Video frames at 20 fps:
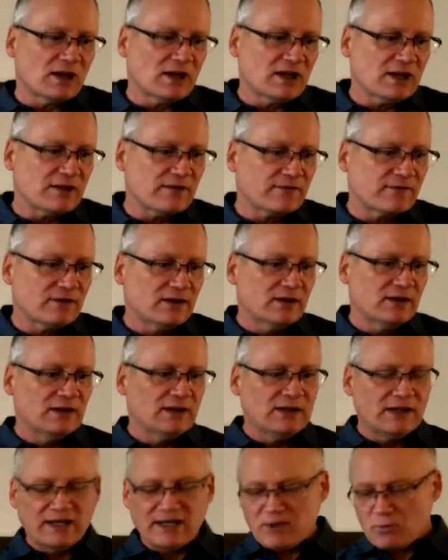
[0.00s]
life
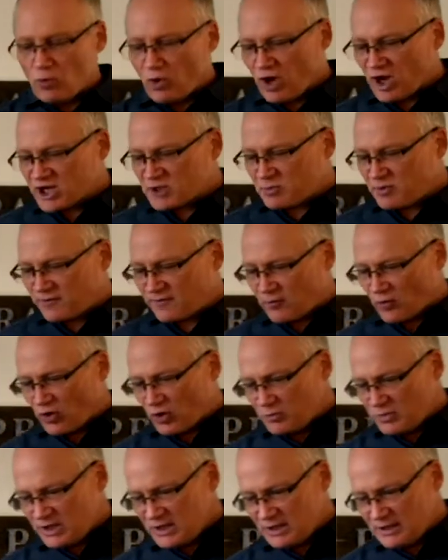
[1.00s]
and he walks
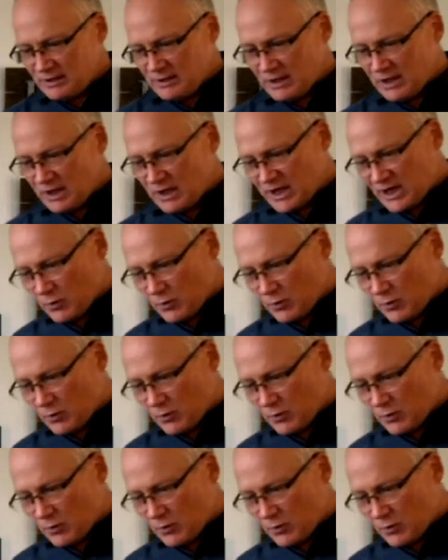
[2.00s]
before me.